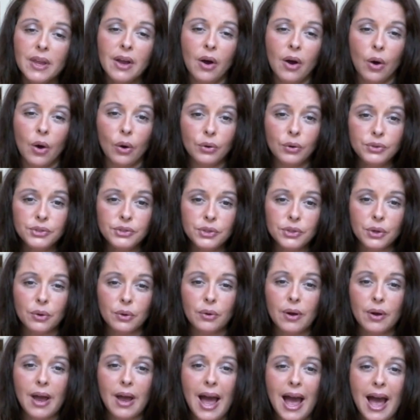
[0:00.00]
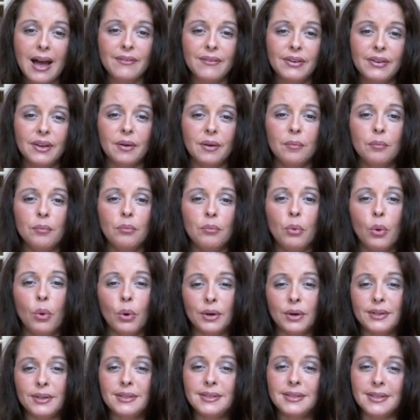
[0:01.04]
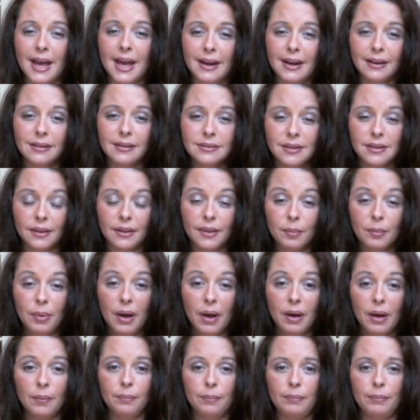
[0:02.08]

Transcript: Also, having more settings on the pump,